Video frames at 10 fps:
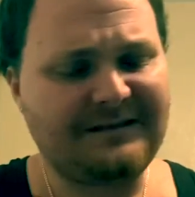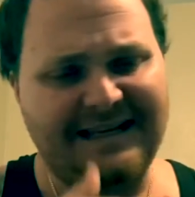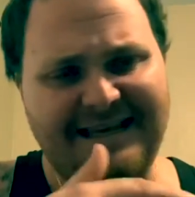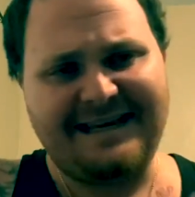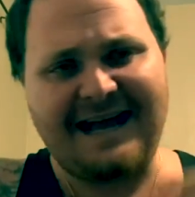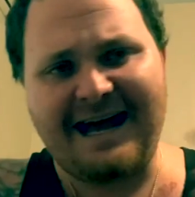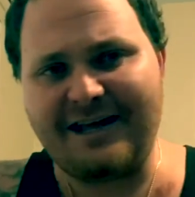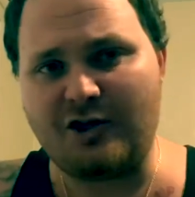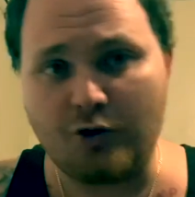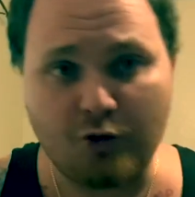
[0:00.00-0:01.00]
he kind
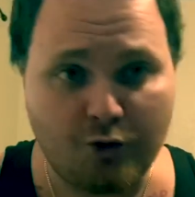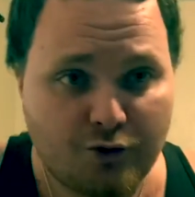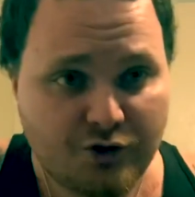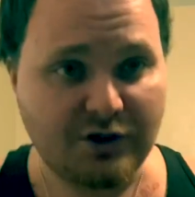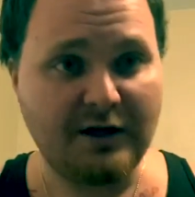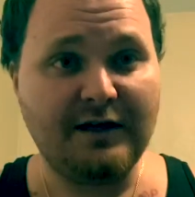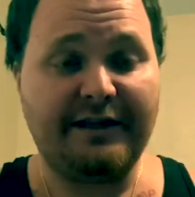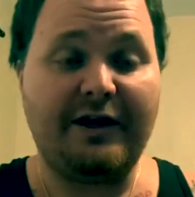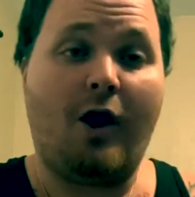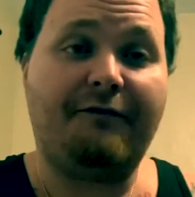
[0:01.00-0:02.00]
of used
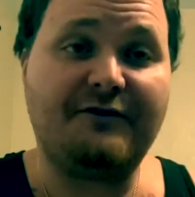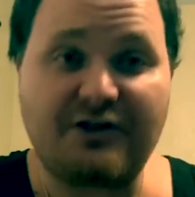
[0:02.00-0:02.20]
the officer